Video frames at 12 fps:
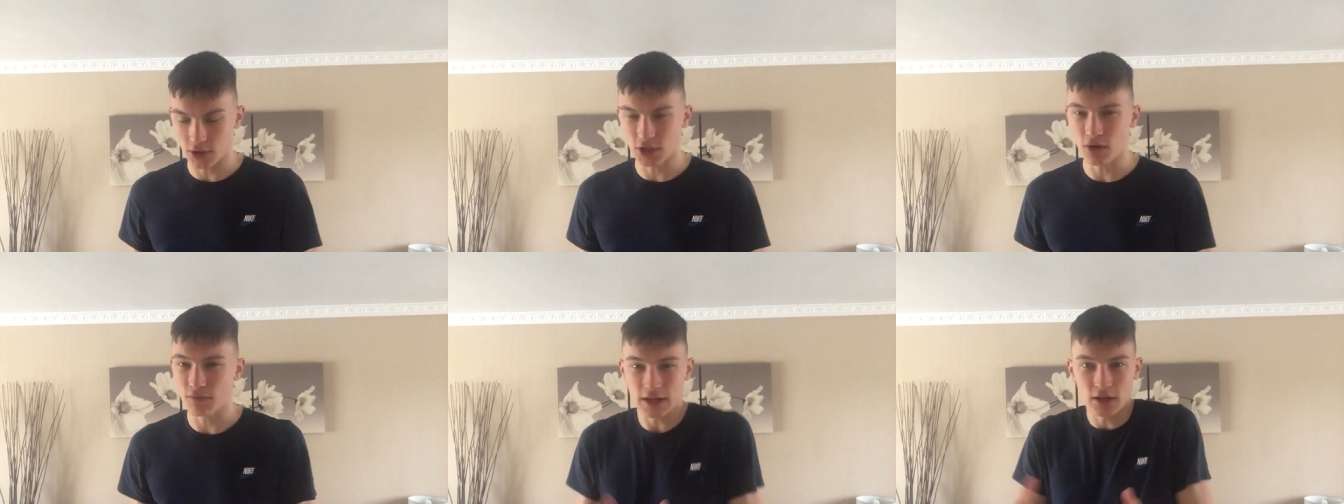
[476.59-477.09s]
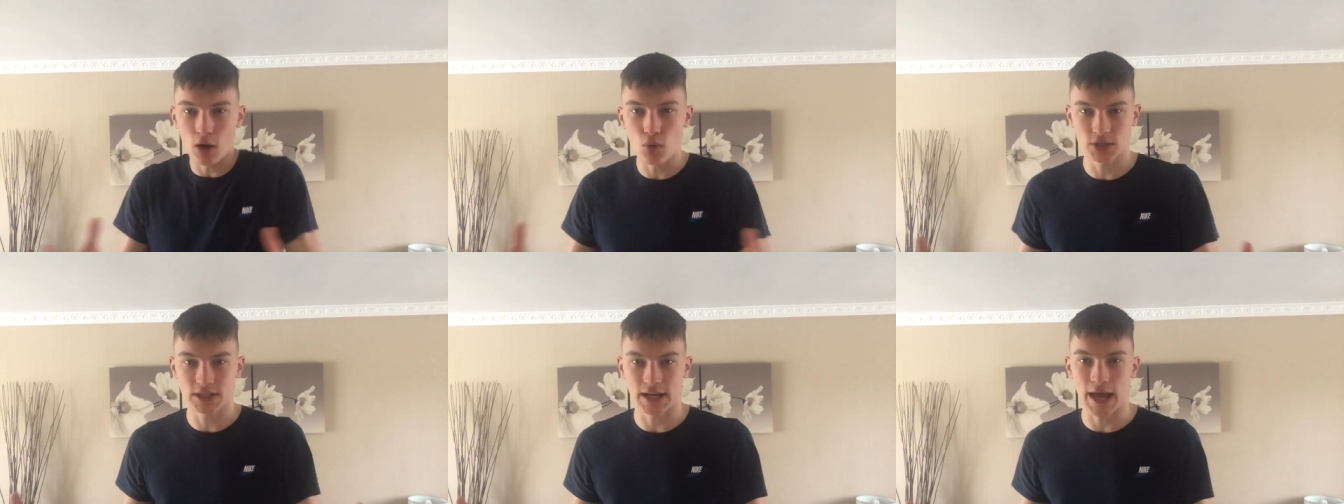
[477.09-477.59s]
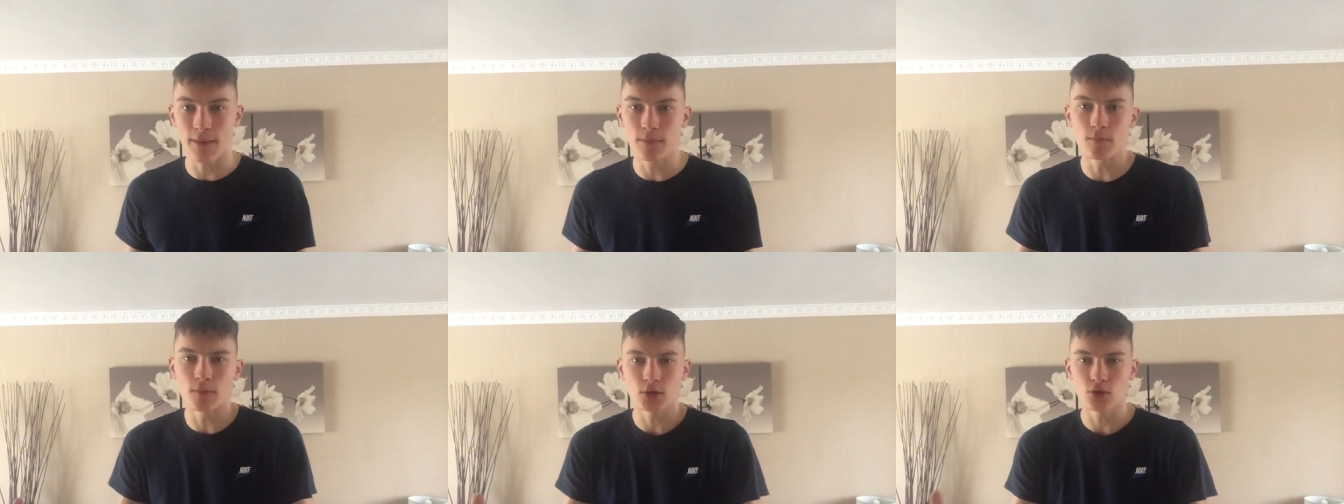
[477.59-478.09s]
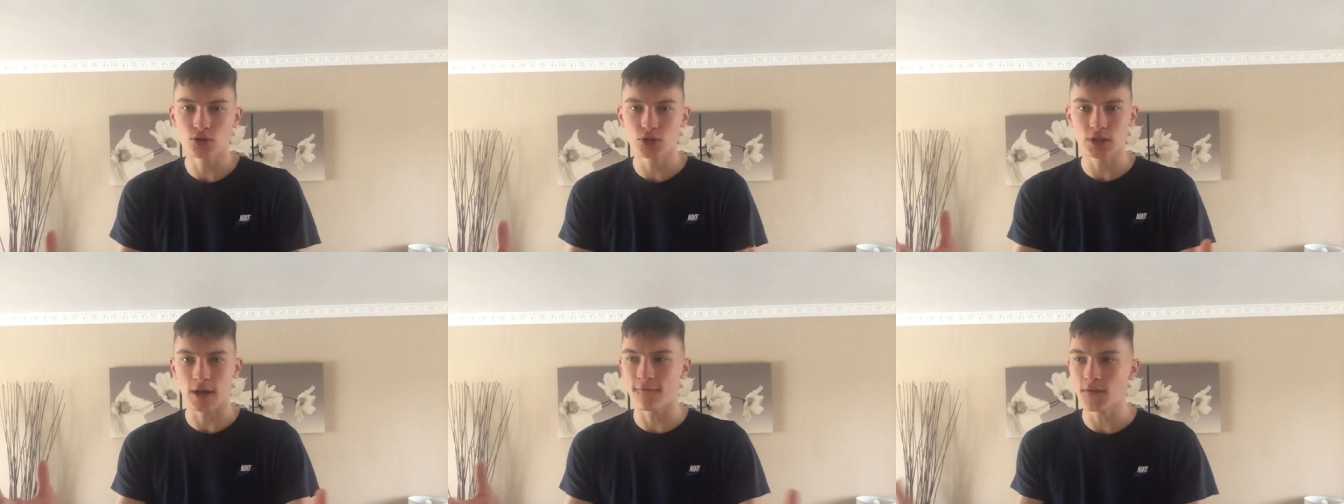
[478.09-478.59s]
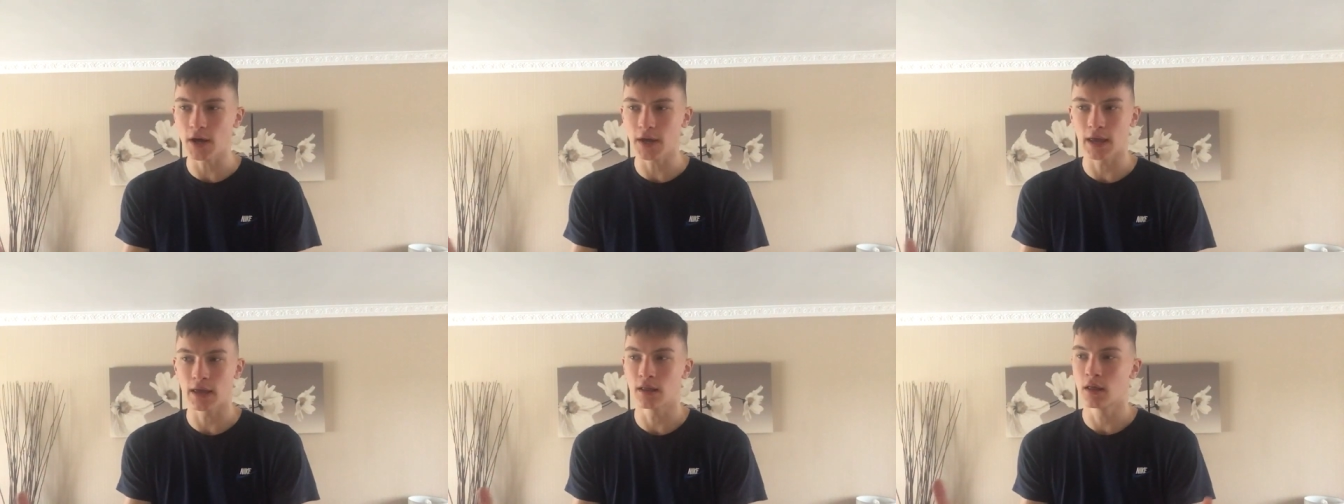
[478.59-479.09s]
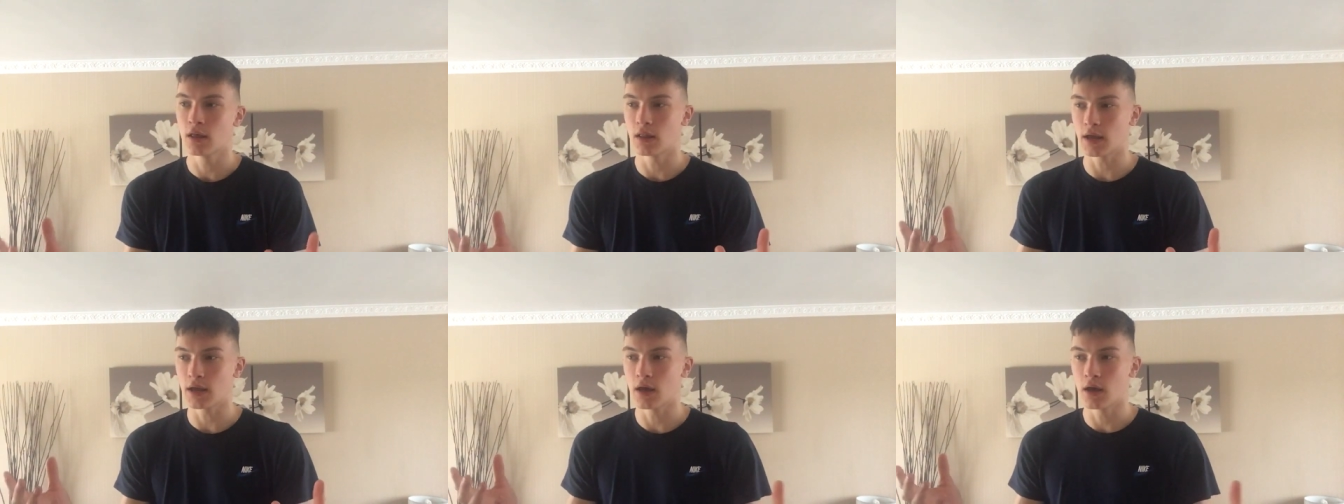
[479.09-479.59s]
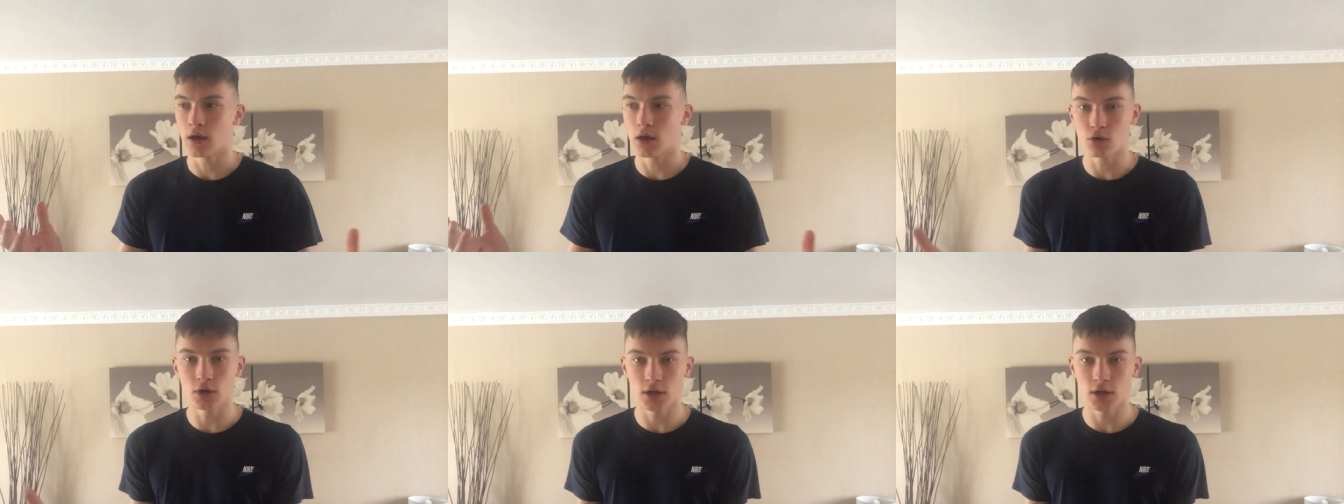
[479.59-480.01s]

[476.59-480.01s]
You don't really know what's going to happen, but you're just like, fuck it. Like, you're